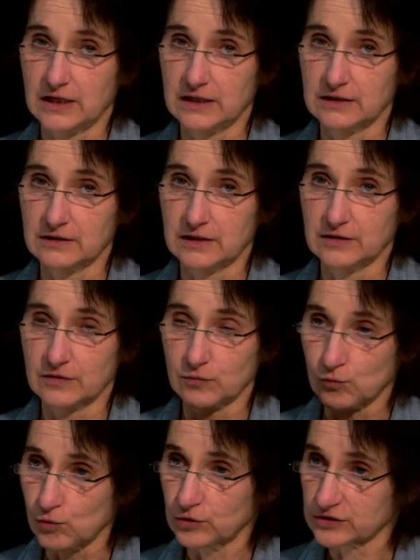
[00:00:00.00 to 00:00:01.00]
in
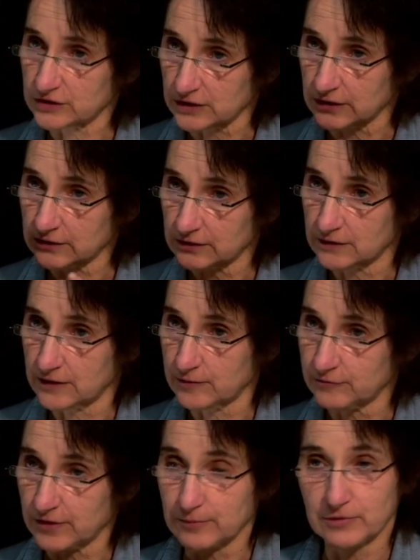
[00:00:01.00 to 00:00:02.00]
the water
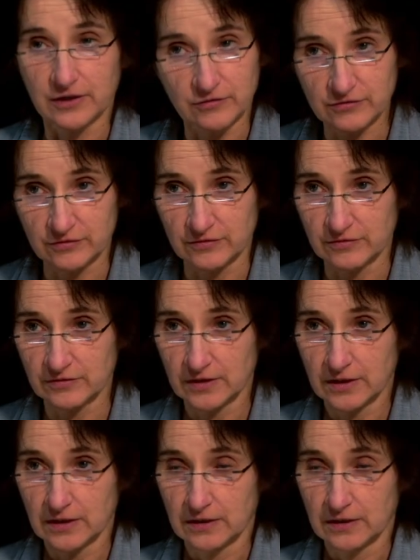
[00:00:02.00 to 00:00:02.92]
and vibrations.